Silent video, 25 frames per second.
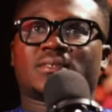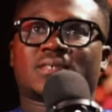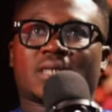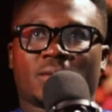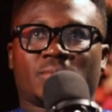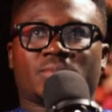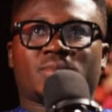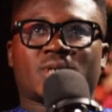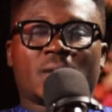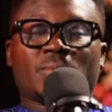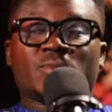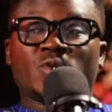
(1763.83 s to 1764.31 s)

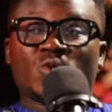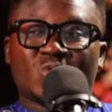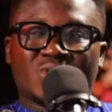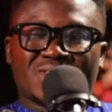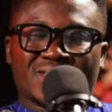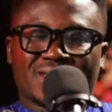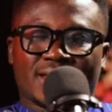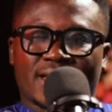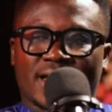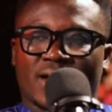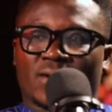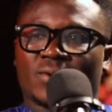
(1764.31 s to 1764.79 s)
I'm, I'm
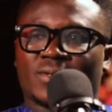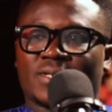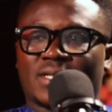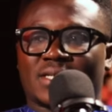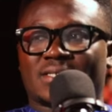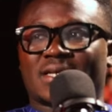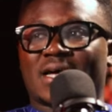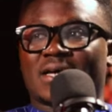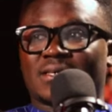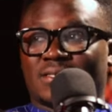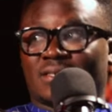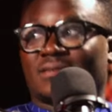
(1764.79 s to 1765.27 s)
using
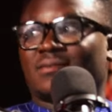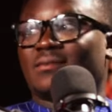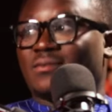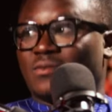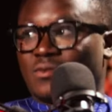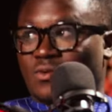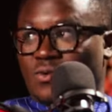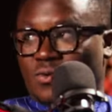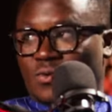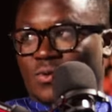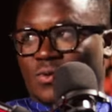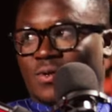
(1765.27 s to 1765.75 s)
elders as
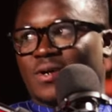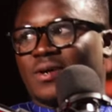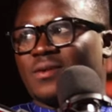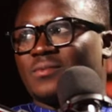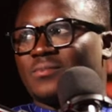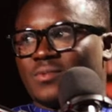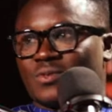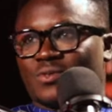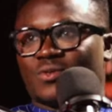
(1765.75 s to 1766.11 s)
mm, in grown up, yeah.